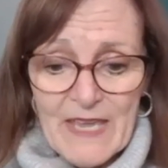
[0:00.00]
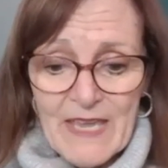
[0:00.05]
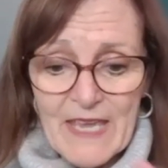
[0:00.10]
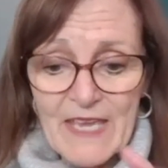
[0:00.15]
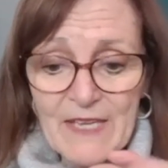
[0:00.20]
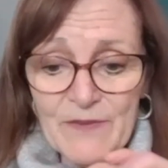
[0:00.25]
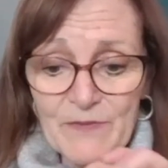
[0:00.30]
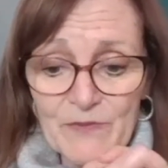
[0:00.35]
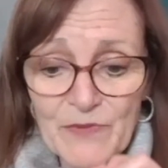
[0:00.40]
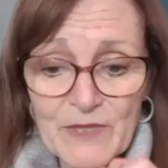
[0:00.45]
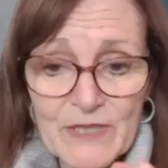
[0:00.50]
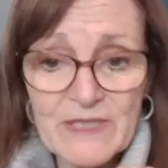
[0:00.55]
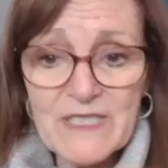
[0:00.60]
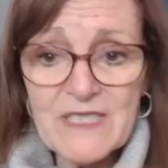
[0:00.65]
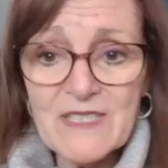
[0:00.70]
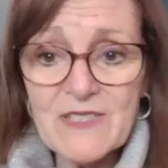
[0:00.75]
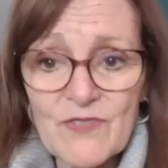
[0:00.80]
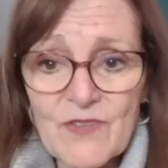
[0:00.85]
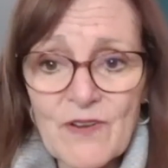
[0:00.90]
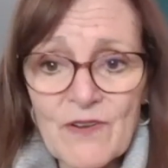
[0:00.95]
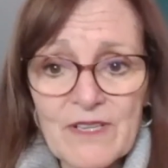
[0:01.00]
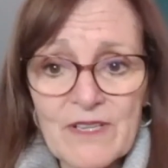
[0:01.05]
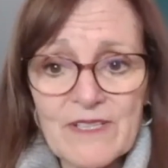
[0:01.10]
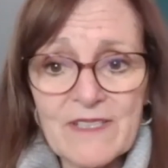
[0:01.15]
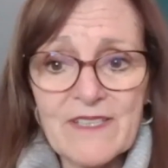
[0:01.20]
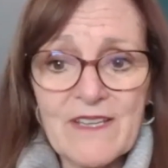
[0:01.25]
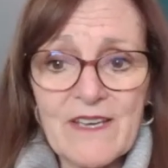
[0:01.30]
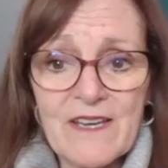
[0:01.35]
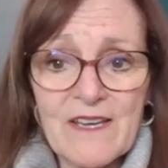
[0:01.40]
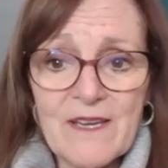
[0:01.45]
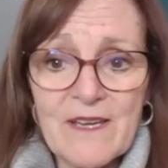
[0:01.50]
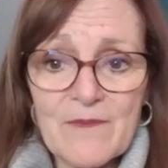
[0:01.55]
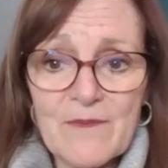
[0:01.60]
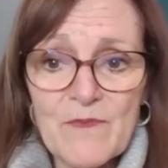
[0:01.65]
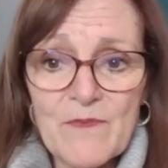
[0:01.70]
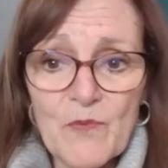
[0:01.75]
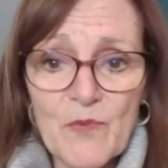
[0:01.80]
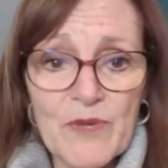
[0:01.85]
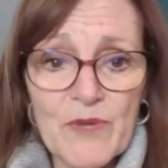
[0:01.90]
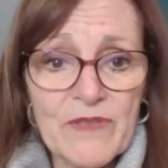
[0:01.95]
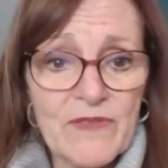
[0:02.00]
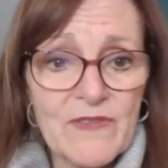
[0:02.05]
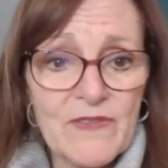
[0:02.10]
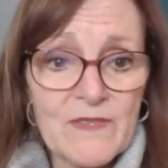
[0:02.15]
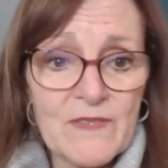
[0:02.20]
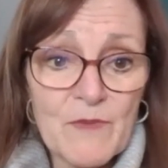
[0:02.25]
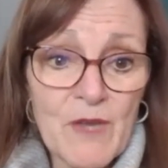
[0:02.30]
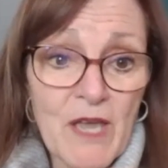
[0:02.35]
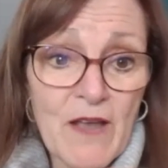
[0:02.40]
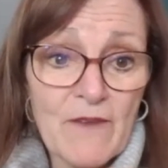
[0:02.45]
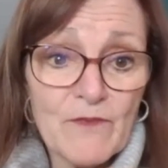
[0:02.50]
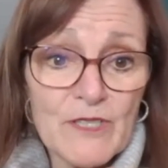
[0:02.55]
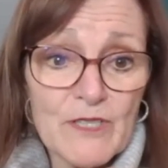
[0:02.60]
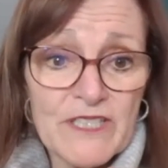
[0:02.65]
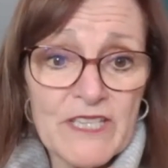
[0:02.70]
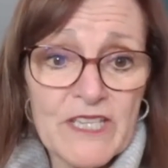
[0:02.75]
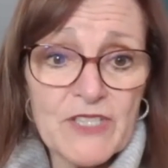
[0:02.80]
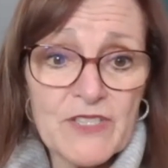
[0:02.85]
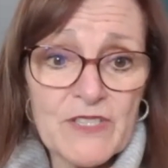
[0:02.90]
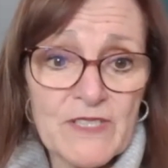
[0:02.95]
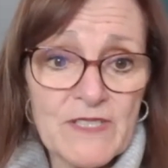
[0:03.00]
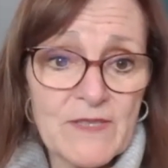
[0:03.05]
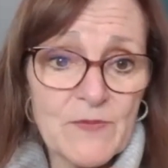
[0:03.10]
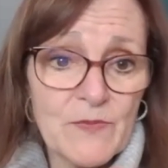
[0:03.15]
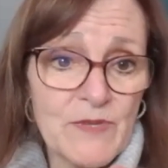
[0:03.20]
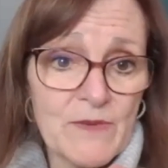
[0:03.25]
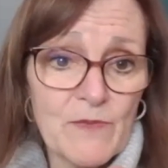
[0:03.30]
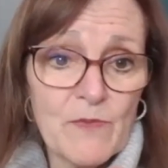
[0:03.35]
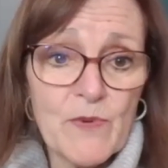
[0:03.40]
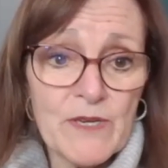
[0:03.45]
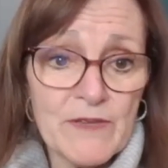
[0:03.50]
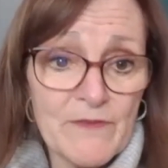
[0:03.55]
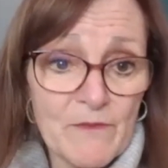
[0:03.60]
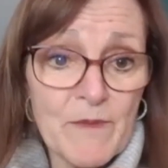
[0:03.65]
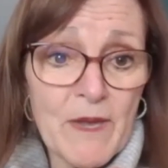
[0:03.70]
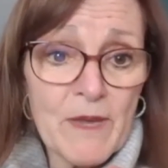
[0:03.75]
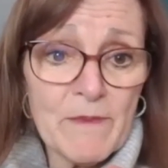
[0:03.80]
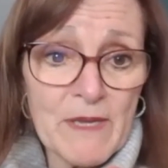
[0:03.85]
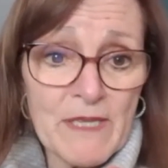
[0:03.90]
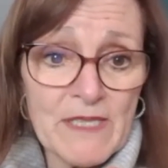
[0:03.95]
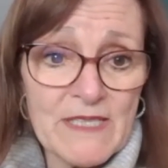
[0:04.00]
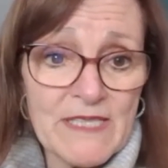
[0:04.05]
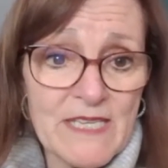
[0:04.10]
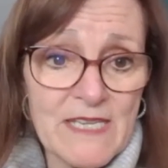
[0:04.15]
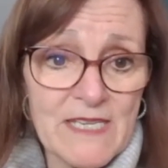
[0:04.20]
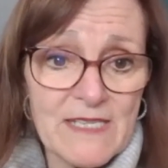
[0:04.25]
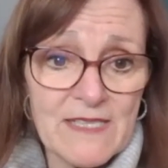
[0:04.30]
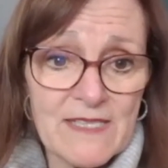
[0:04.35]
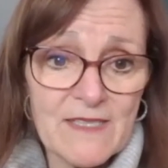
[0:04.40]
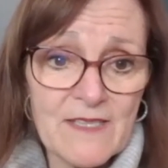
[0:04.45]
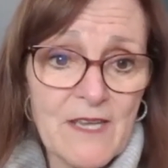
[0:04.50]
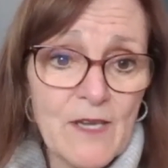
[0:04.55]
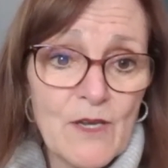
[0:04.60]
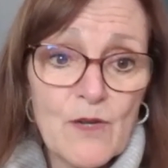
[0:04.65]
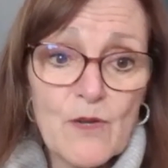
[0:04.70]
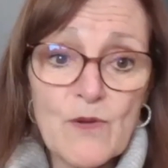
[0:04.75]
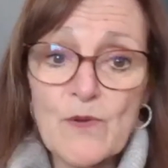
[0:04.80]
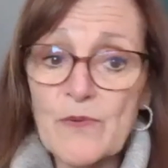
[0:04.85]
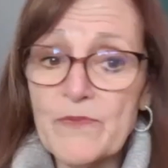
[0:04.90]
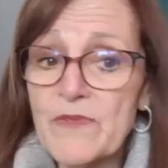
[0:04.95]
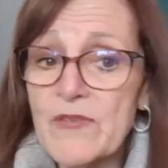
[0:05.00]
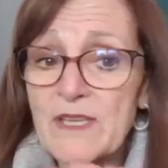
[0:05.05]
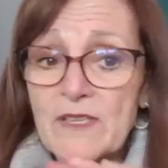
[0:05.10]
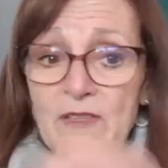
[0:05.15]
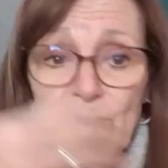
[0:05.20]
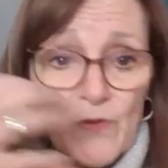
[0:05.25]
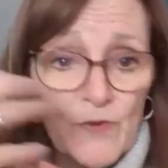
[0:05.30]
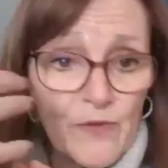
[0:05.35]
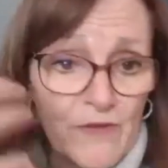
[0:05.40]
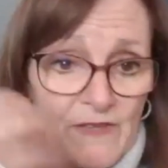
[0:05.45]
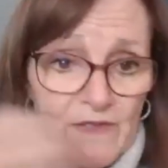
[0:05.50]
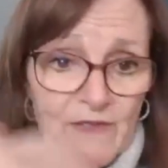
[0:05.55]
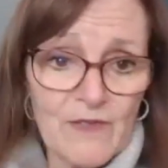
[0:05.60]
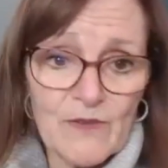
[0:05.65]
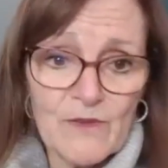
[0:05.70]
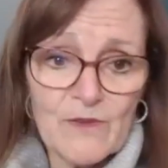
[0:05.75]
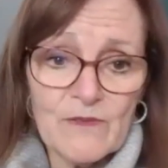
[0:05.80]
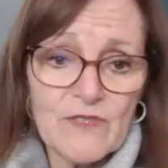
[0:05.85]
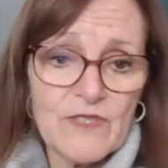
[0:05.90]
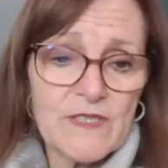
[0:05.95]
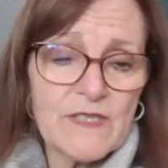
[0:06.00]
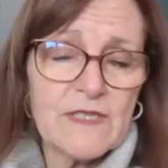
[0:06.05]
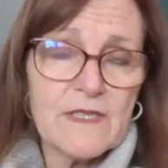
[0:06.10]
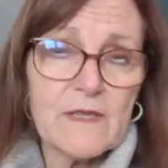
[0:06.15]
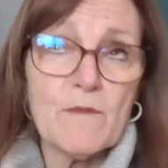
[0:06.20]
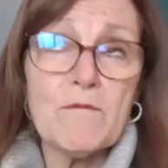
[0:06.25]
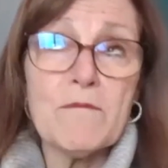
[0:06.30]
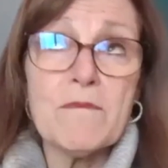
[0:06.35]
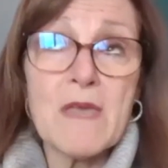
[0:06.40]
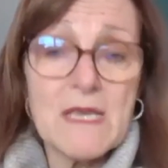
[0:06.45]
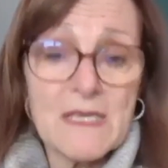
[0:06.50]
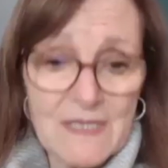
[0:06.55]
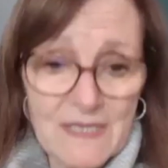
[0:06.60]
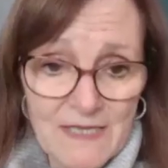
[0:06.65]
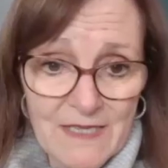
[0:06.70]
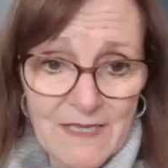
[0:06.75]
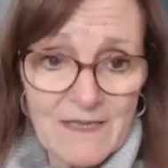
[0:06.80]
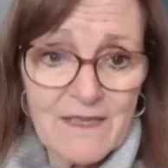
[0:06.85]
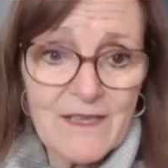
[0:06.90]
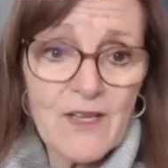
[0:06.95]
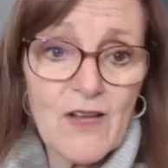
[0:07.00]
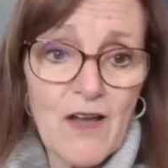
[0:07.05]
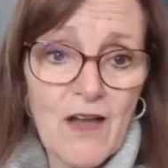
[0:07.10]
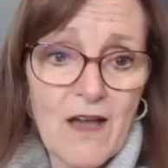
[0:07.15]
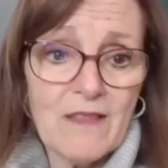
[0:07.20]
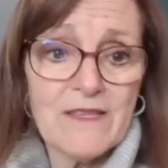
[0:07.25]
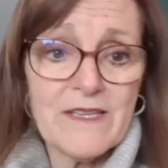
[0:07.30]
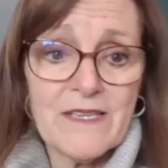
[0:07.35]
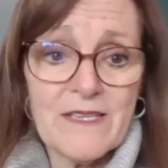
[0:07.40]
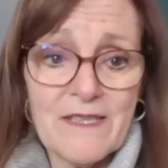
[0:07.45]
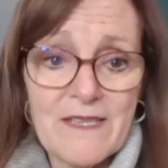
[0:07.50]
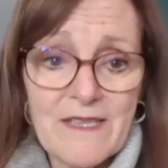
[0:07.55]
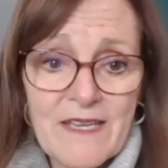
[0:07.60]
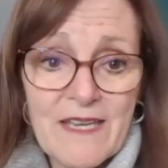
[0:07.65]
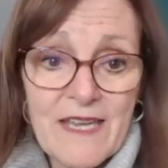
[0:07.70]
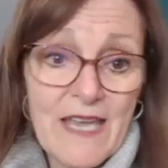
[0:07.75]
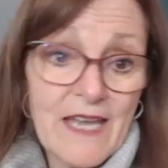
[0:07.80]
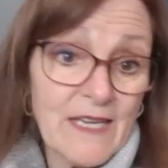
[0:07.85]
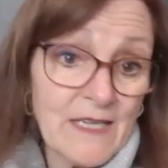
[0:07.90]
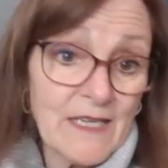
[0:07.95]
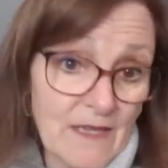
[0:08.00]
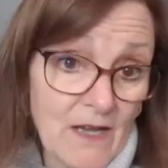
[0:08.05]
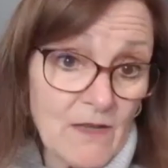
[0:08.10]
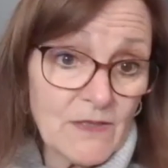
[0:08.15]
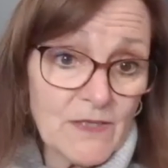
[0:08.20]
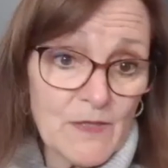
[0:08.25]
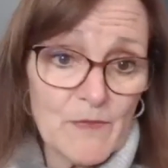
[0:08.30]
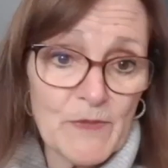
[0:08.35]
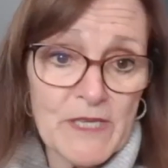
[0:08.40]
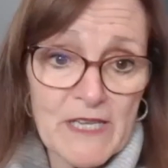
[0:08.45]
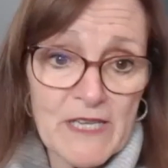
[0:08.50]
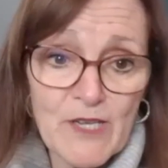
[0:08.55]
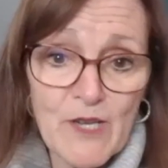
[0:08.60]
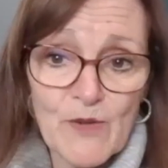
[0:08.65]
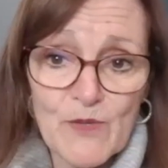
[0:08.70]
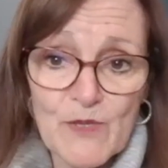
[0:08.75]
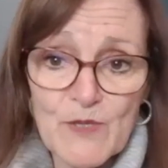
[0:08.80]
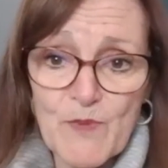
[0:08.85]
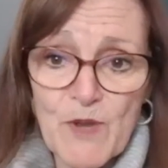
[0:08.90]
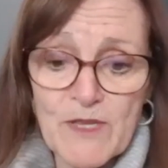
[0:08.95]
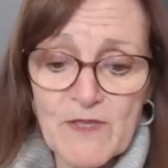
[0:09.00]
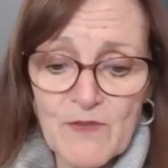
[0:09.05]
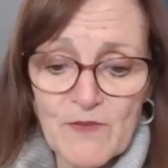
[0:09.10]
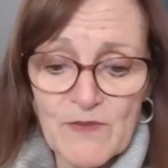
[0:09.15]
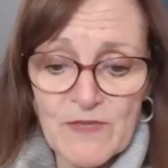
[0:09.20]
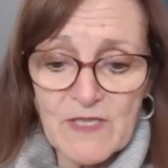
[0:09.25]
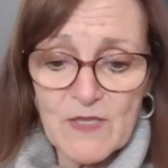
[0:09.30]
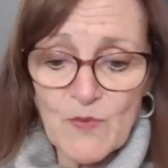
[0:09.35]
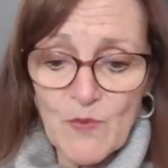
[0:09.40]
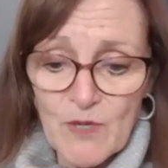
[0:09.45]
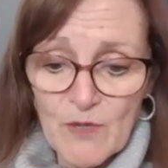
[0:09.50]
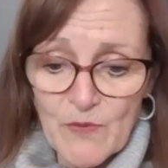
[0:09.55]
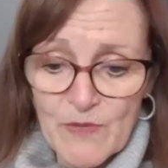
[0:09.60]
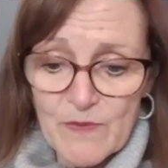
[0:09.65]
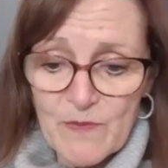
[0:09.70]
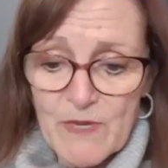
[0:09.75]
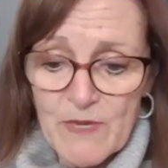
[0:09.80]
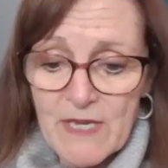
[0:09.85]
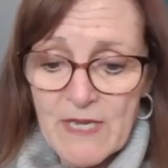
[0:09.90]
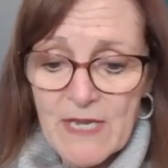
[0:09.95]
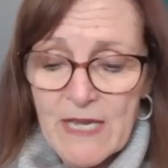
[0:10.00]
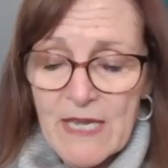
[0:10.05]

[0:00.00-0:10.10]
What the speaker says: It really started with some conversations with one of my mentees, who then turned into just an amazing colleague and ultimately a co-sponsor in this work with me.